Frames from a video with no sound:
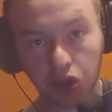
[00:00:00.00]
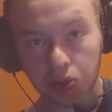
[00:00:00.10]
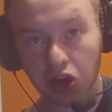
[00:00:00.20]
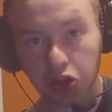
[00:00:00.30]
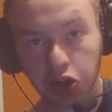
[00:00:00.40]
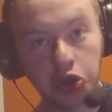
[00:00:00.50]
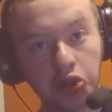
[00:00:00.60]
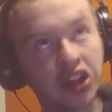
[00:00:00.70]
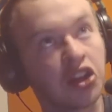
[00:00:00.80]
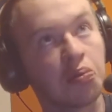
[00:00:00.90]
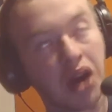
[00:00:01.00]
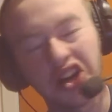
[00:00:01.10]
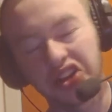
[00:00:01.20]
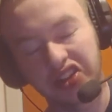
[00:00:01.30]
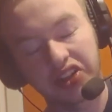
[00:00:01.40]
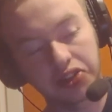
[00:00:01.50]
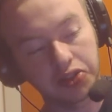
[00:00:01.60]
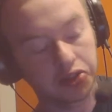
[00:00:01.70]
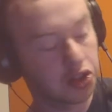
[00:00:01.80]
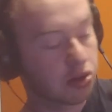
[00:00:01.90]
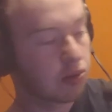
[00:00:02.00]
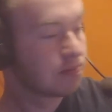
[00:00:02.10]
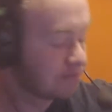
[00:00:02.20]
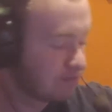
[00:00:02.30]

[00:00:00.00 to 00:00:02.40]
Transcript: throttle you, they demonetize you. So